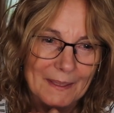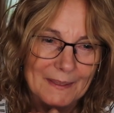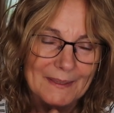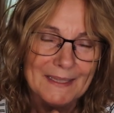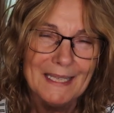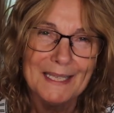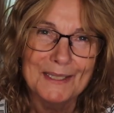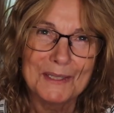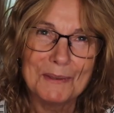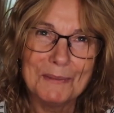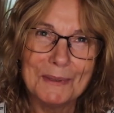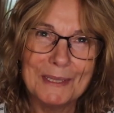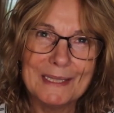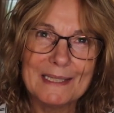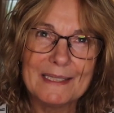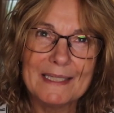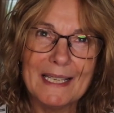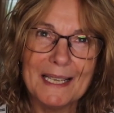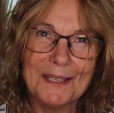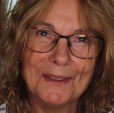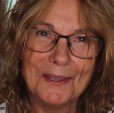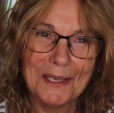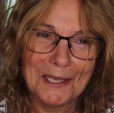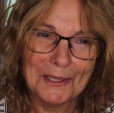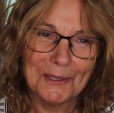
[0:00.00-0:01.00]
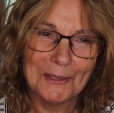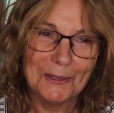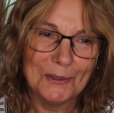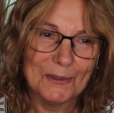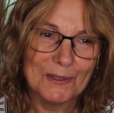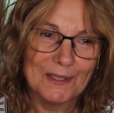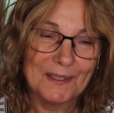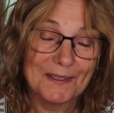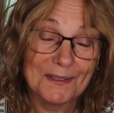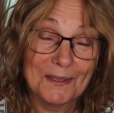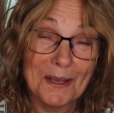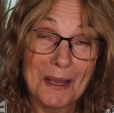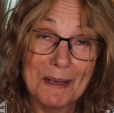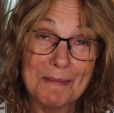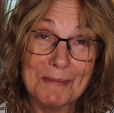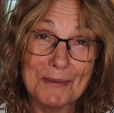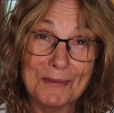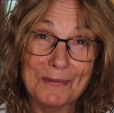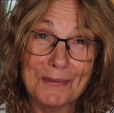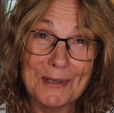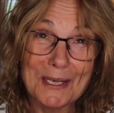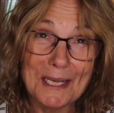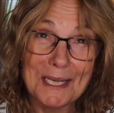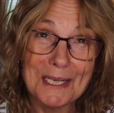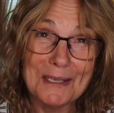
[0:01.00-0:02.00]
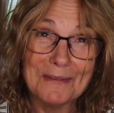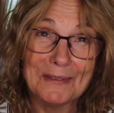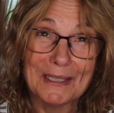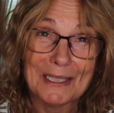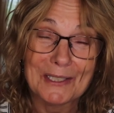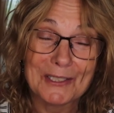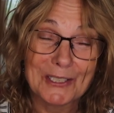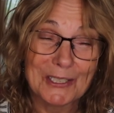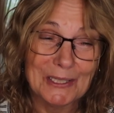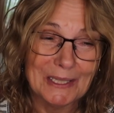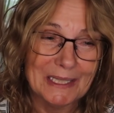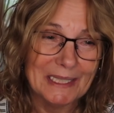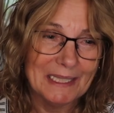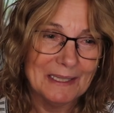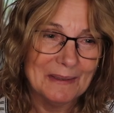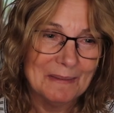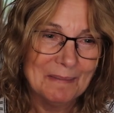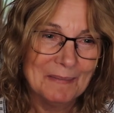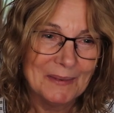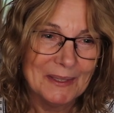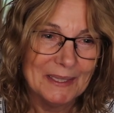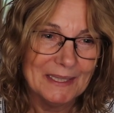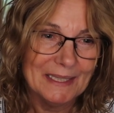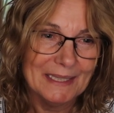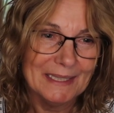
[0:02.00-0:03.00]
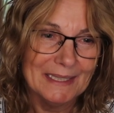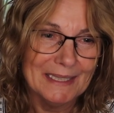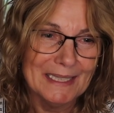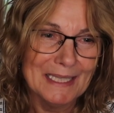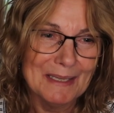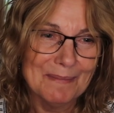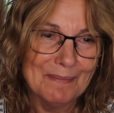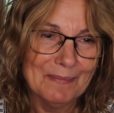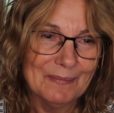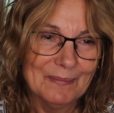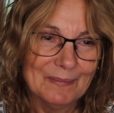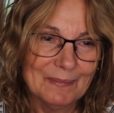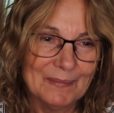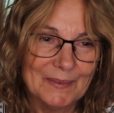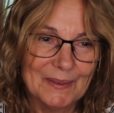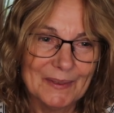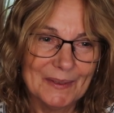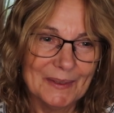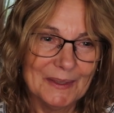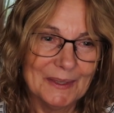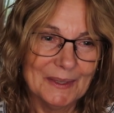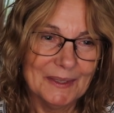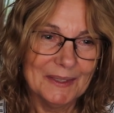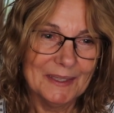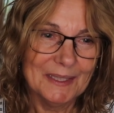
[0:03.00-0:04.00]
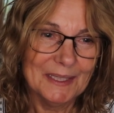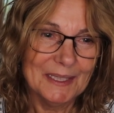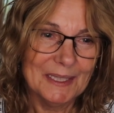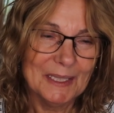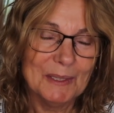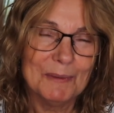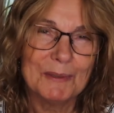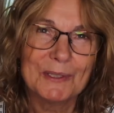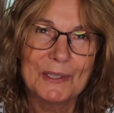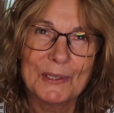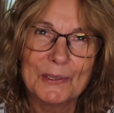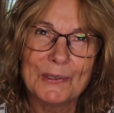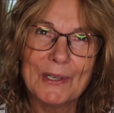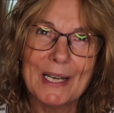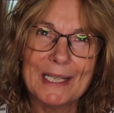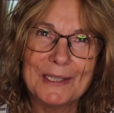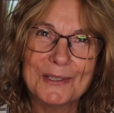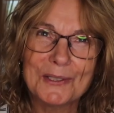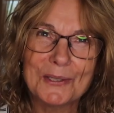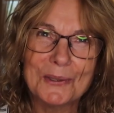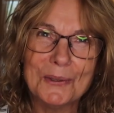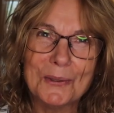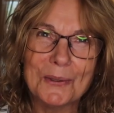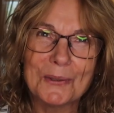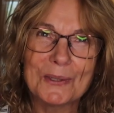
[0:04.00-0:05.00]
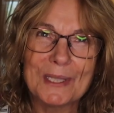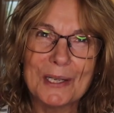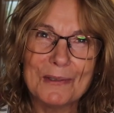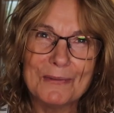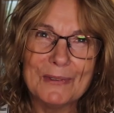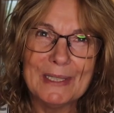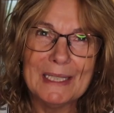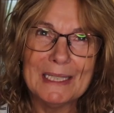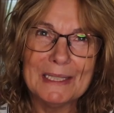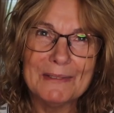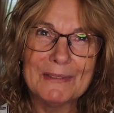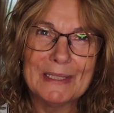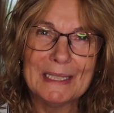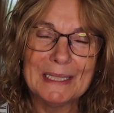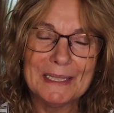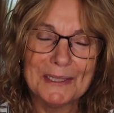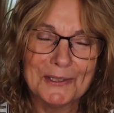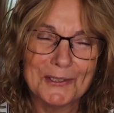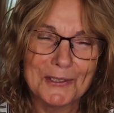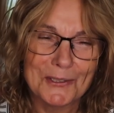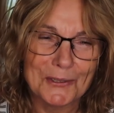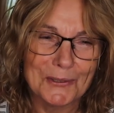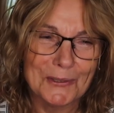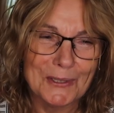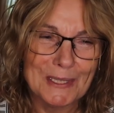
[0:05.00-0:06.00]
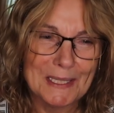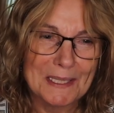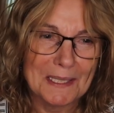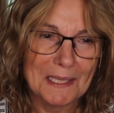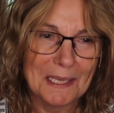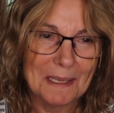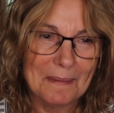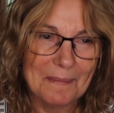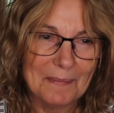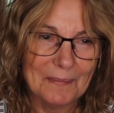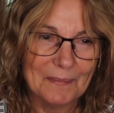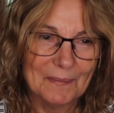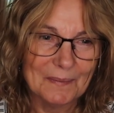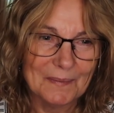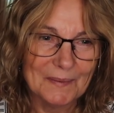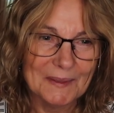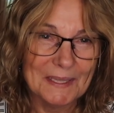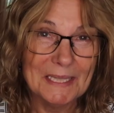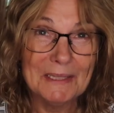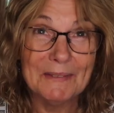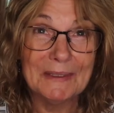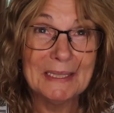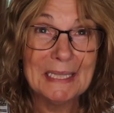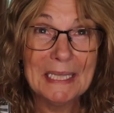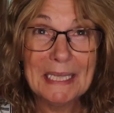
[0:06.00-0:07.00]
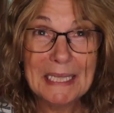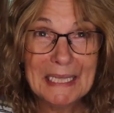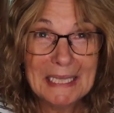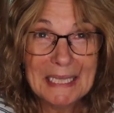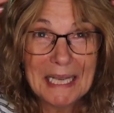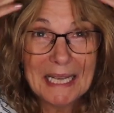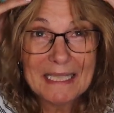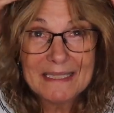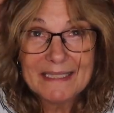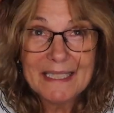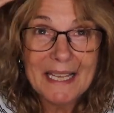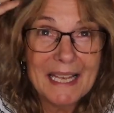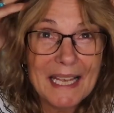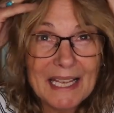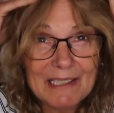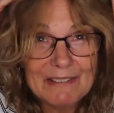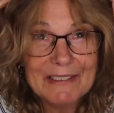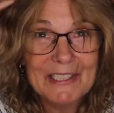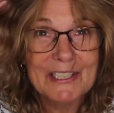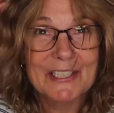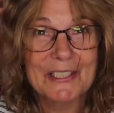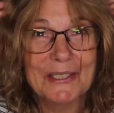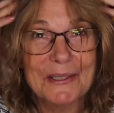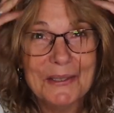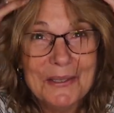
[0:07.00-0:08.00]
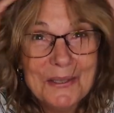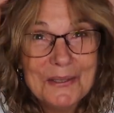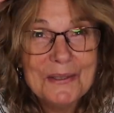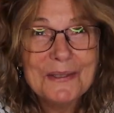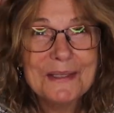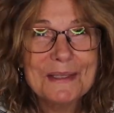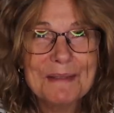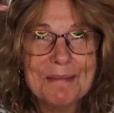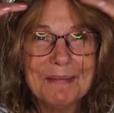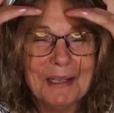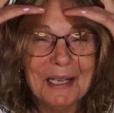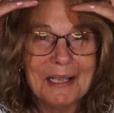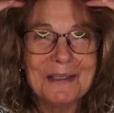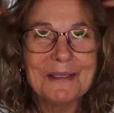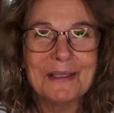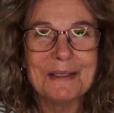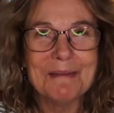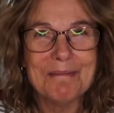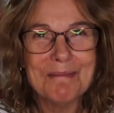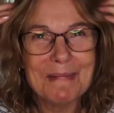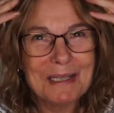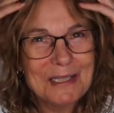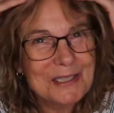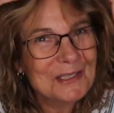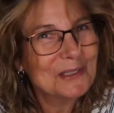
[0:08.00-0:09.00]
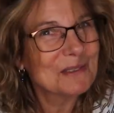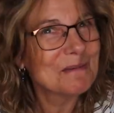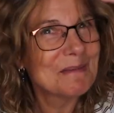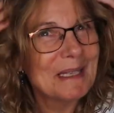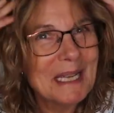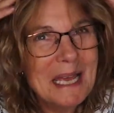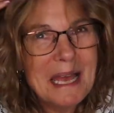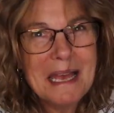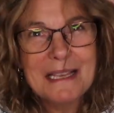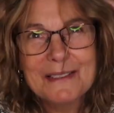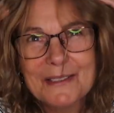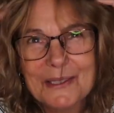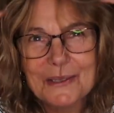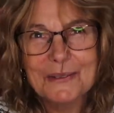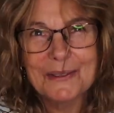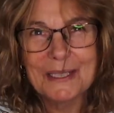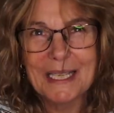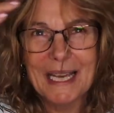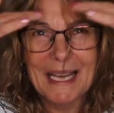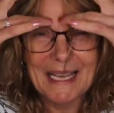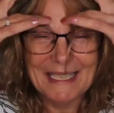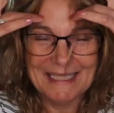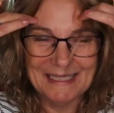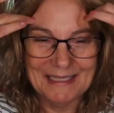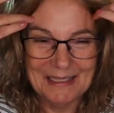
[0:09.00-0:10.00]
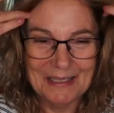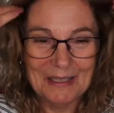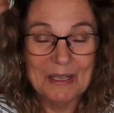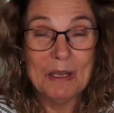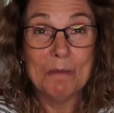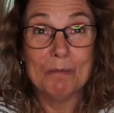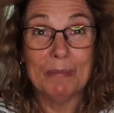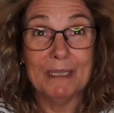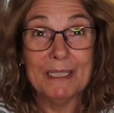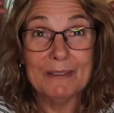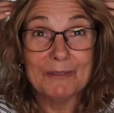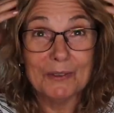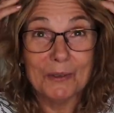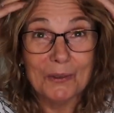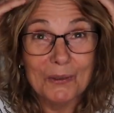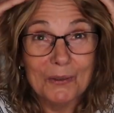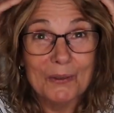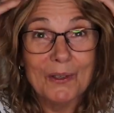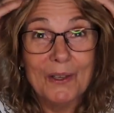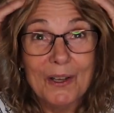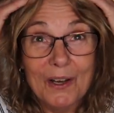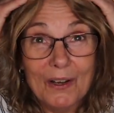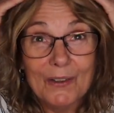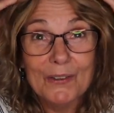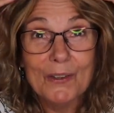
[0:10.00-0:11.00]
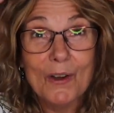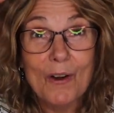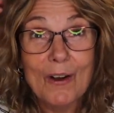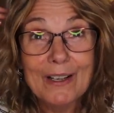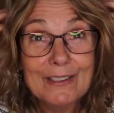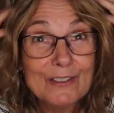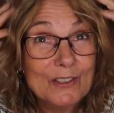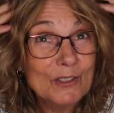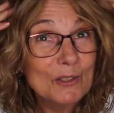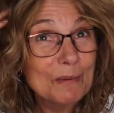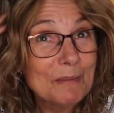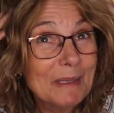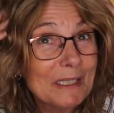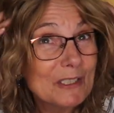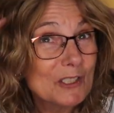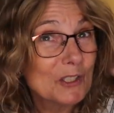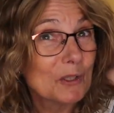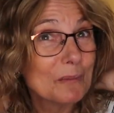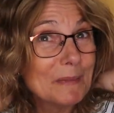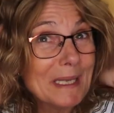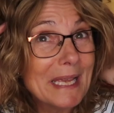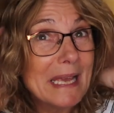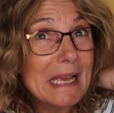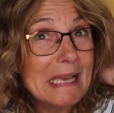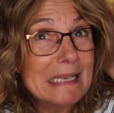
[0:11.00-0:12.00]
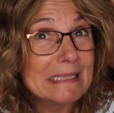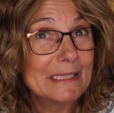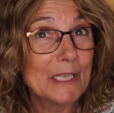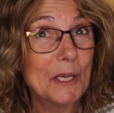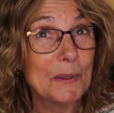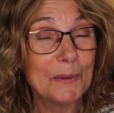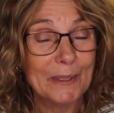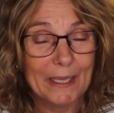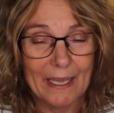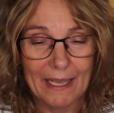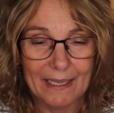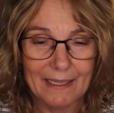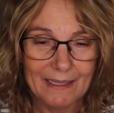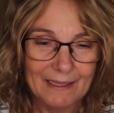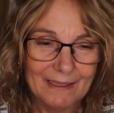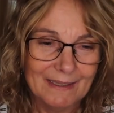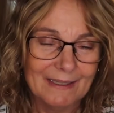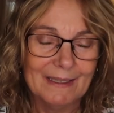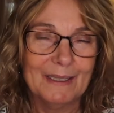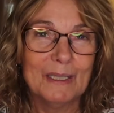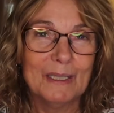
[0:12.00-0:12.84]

yes, I want to say thank you to Simon Reeve, actually. It was a great talk. I really, really enjoyed it. Even he has hair issues. I gotta make sure my hair's okay. Believe it or not, I do make sure my hair's okay.